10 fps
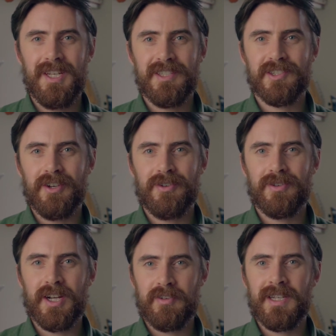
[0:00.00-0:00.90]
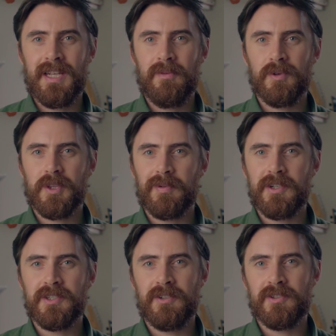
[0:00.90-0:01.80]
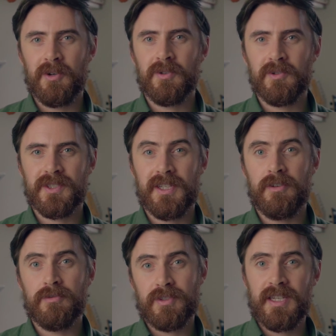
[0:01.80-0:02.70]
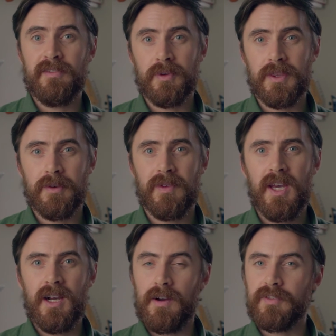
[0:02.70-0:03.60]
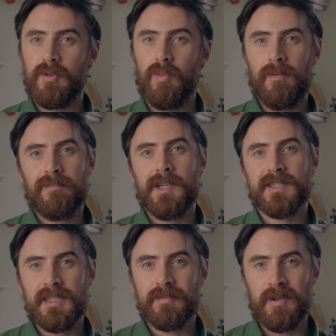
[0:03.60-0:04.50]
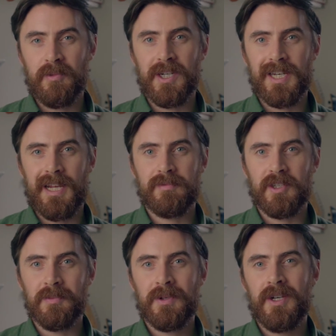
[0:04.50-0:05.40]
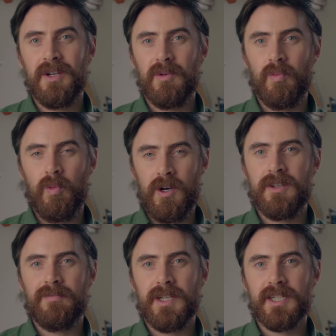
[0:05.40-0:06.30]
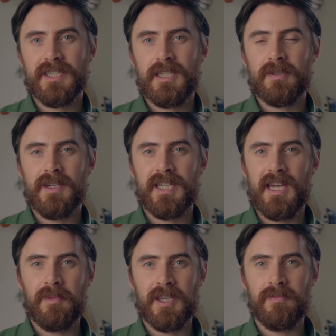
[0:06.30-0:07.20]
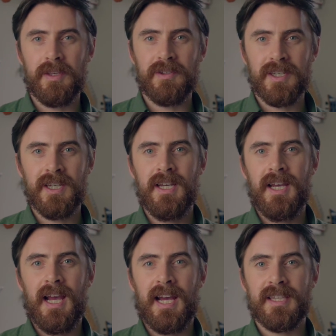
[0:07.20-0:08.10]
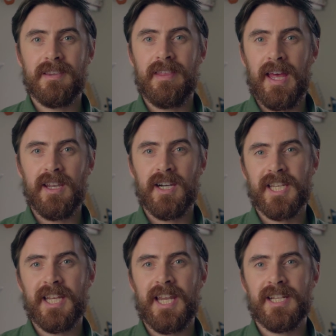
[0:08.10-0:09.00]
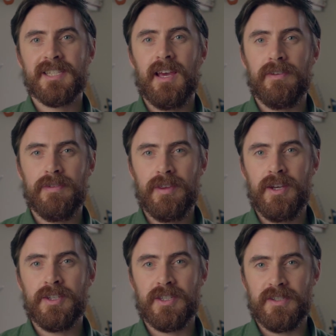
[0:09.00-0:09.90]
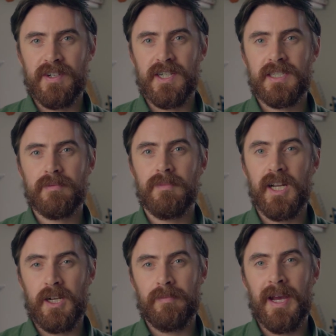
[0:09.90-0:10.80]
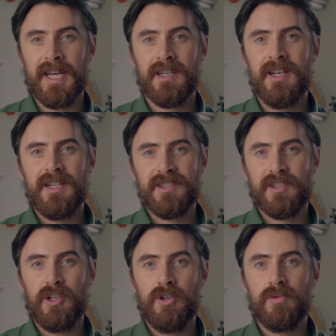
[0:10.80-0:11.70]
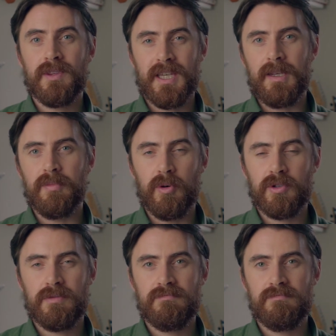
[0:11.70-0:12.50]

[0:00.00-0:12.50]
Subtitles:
So currently, with the Bluetooth dongles that you receive with them, I've got one plugged into my work laptop, one plugged into my gaming computer, and then I connect a third device, my iPad, to the keyboard